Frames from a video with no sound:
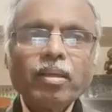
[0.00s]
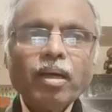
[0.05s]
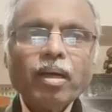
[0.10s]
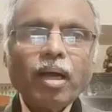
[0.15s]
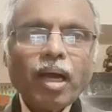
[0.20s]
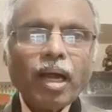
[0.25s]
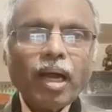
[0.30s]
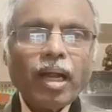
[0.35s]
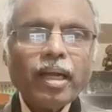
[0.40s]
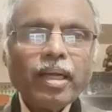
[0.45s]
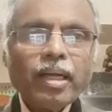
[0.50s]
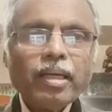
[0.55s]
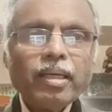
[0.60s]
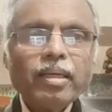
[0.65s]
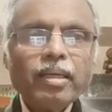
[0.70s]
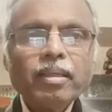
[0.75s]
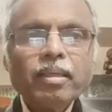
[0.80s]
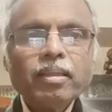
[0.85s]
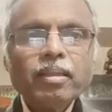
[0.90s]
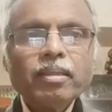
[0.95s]
and
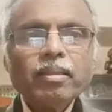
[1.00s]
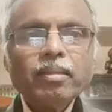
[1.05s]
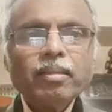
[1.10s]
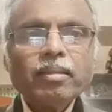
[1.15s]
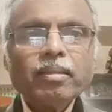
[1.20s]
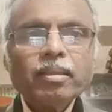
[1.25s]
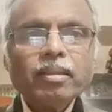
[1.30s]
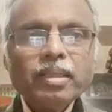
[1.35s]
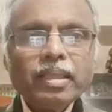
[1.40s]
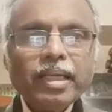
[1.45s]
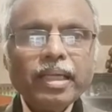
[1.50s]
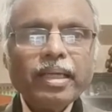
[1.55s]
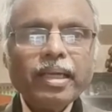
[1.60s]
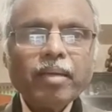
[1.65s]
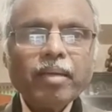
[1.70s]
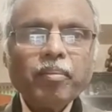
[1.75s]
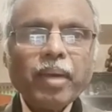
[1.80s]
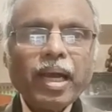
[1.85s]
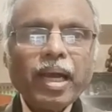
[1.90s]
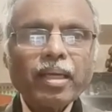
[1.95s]
Indian
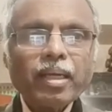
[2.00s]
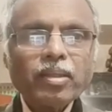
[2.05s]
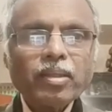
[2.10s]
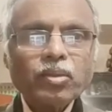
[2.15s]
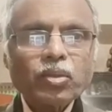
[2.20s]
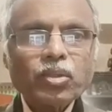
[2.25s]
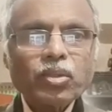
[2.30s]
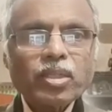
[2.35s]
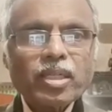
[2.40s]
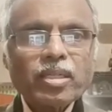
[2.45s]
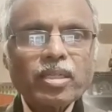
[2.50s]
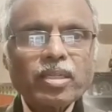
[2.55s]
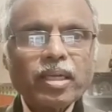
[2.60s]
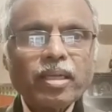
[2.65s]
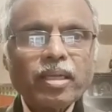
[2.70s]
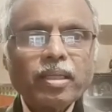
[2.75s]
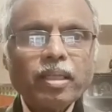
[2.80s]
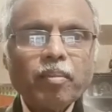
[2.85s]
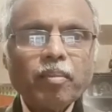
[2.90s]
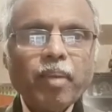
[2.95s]
Bank
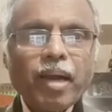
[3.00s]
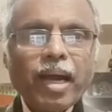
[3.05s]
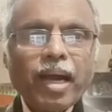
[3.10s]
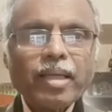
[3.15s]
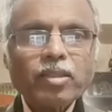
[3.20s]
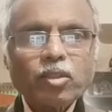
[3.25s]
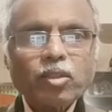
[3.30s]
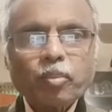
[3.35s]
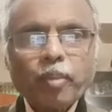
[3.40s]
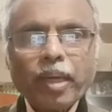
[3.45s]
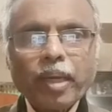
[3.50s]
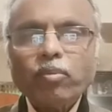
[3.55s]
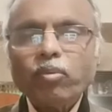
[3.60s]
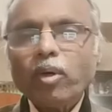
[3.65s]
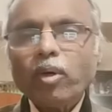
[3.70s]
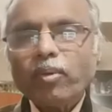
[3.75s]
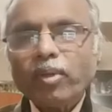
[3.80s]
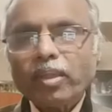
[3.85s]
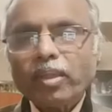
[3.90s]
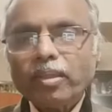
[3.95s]
Association, the banks spread
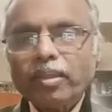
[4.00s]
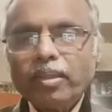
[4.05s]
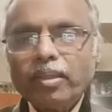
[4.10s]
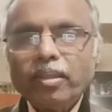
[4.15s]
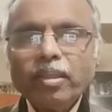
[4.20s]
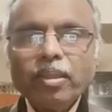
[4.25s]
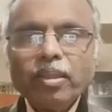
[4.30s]
over the